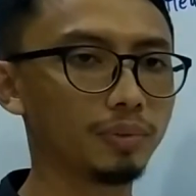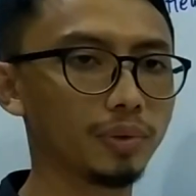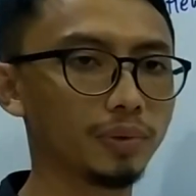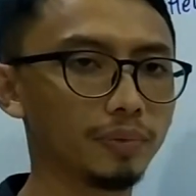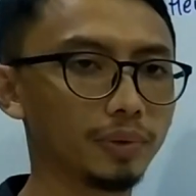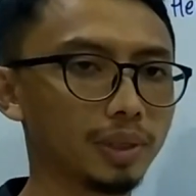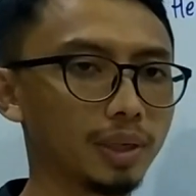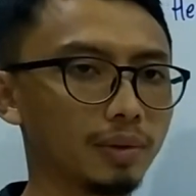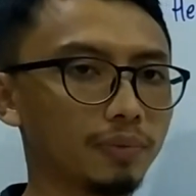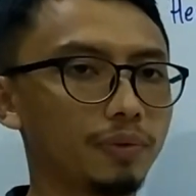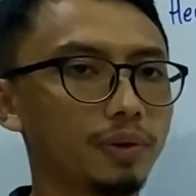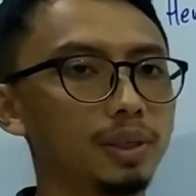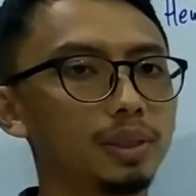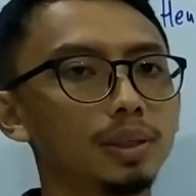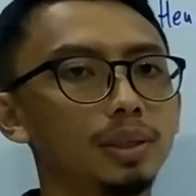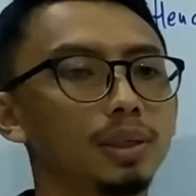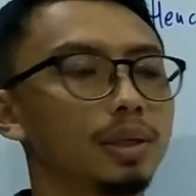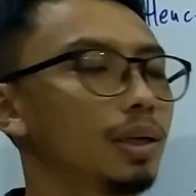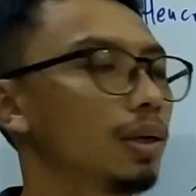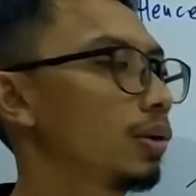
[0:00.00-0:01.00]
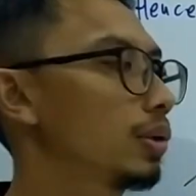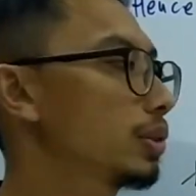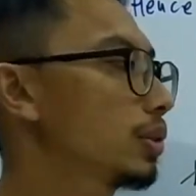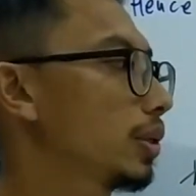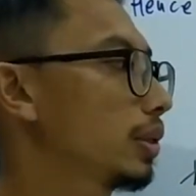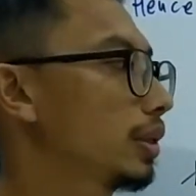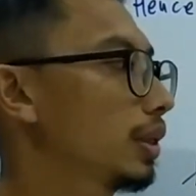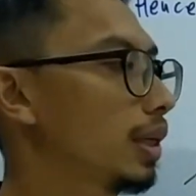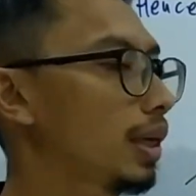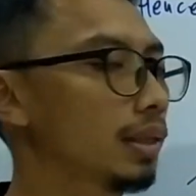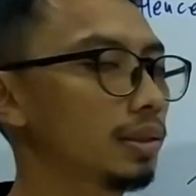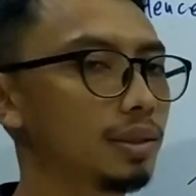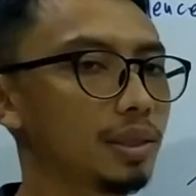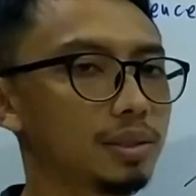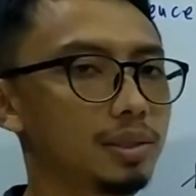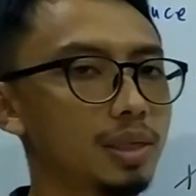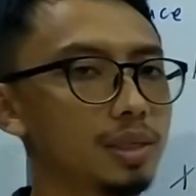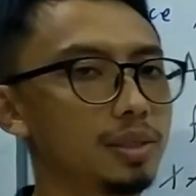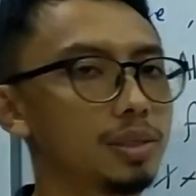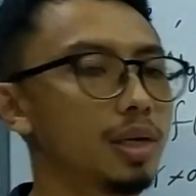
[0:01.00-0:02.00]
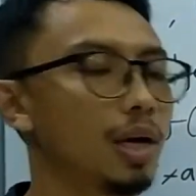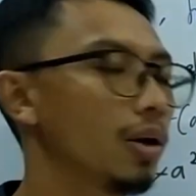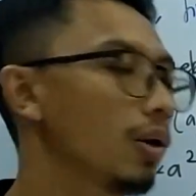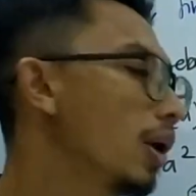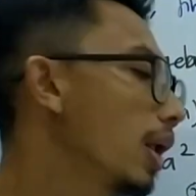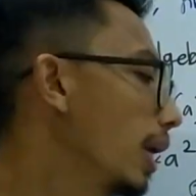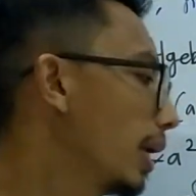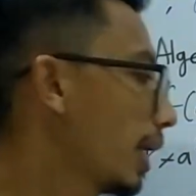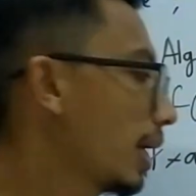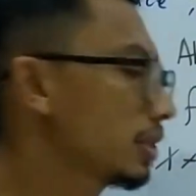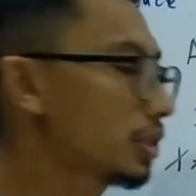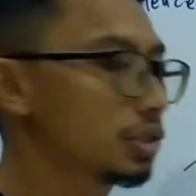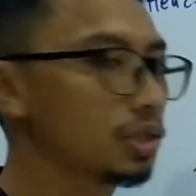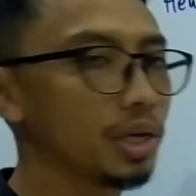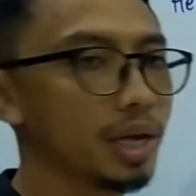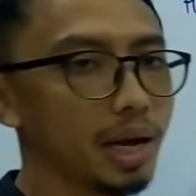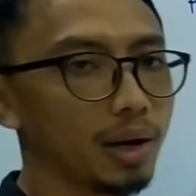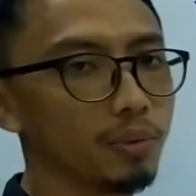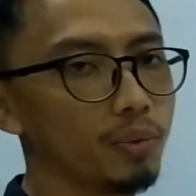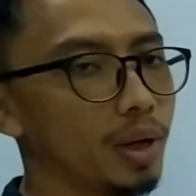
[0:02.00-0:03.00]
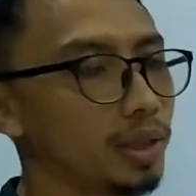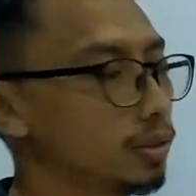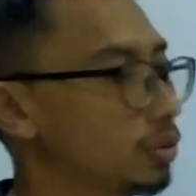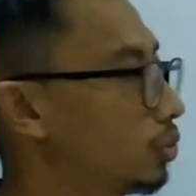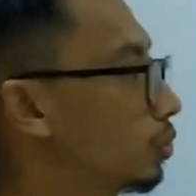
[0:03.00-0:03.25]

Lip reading: with graphical horizontal line test just now. Let's say I want